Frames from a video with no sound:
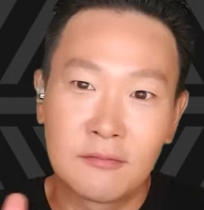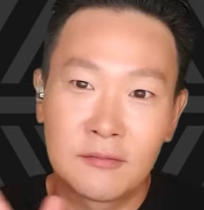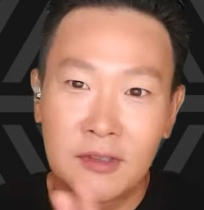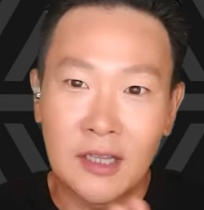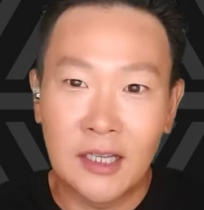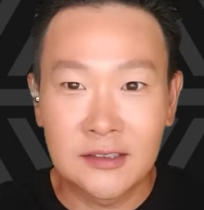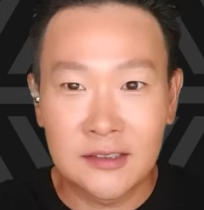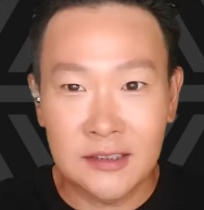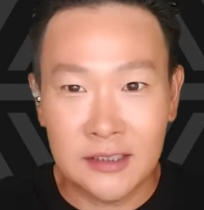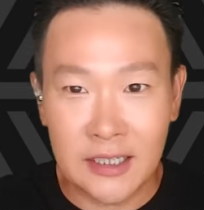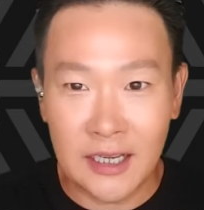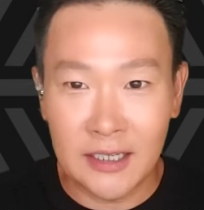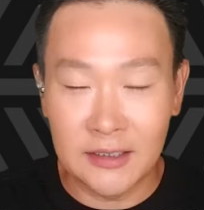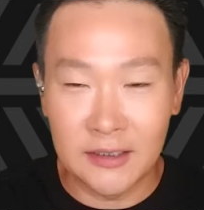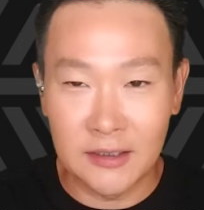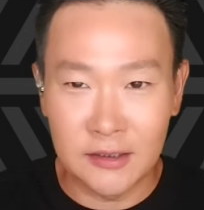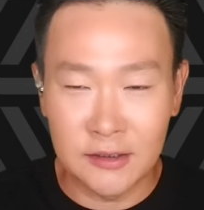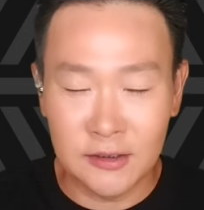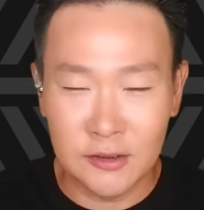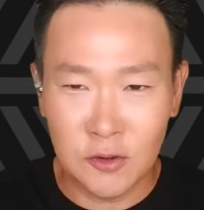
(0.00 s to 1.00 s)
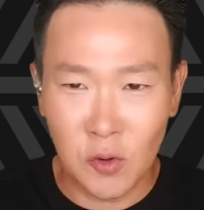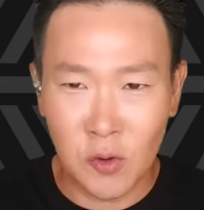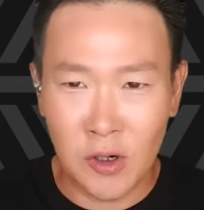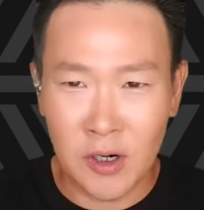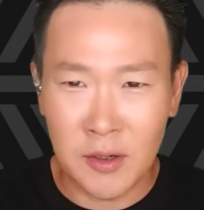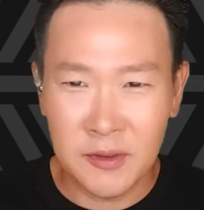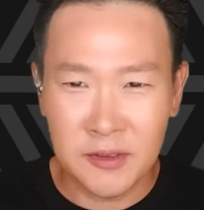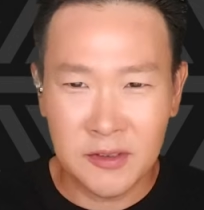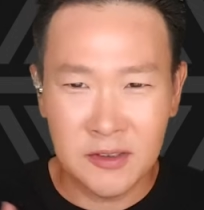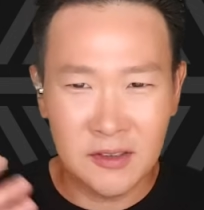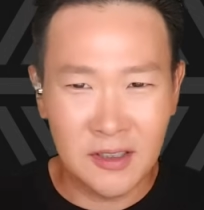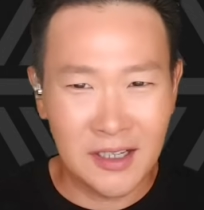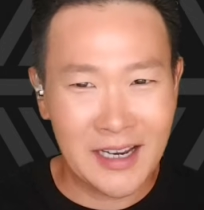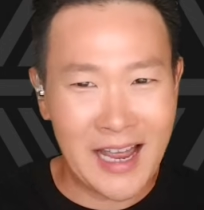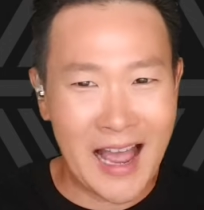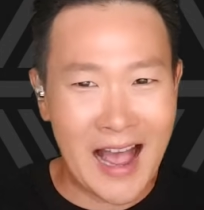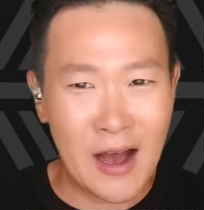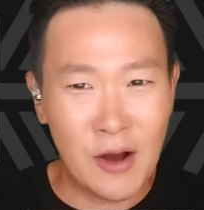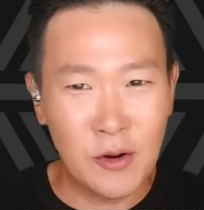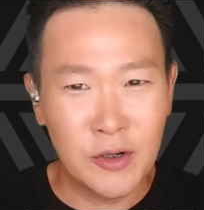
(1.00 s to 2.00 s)
that's the end of the story. But you're like,
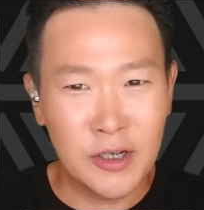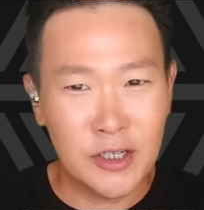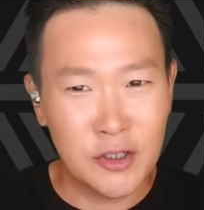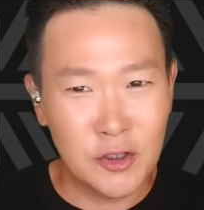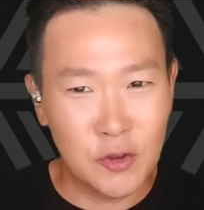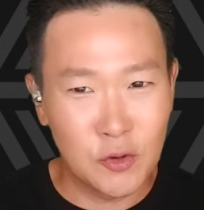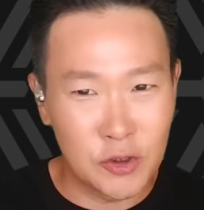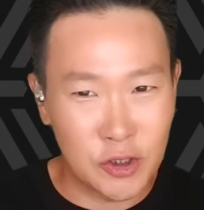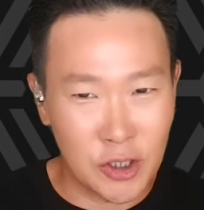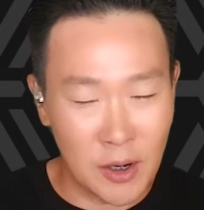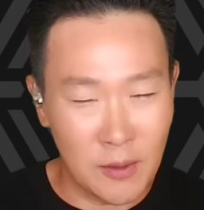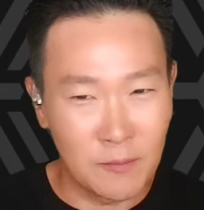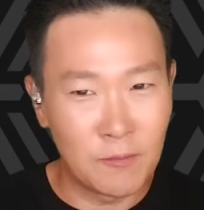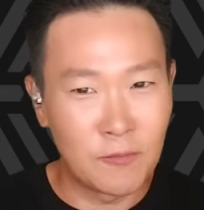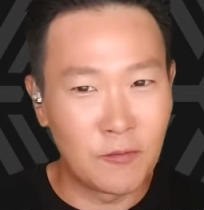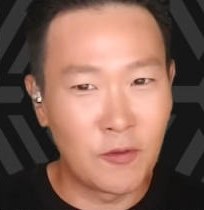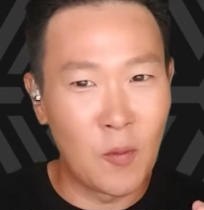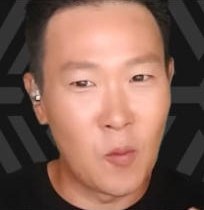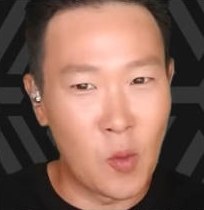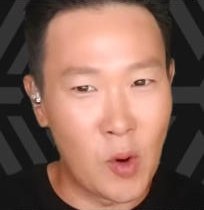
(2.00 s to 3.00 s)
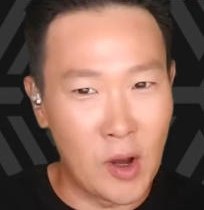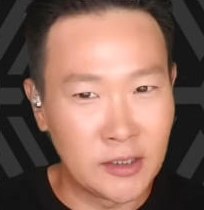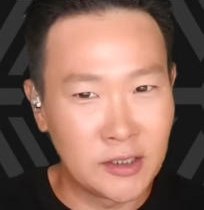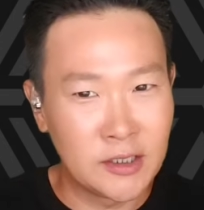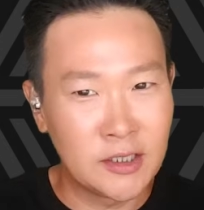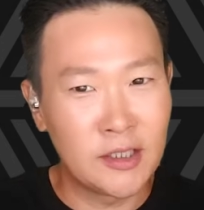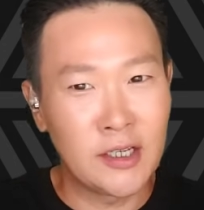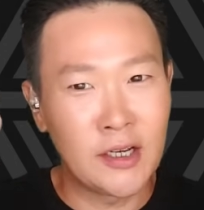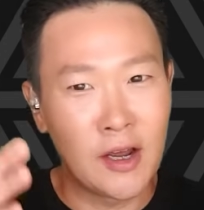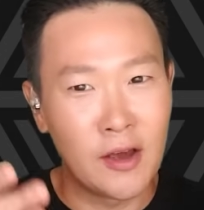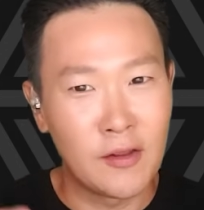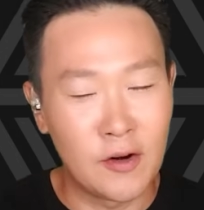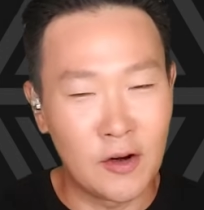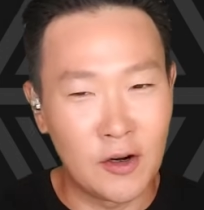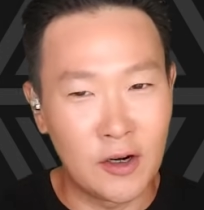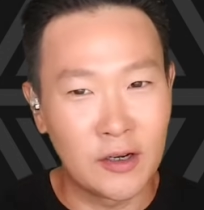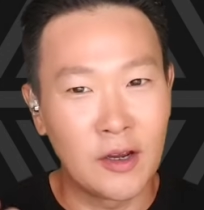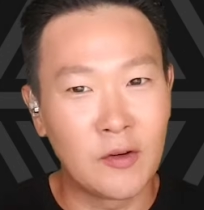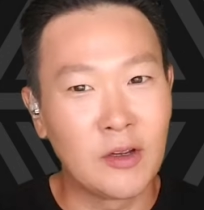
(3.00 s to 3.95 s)
how did you jump from one to the other,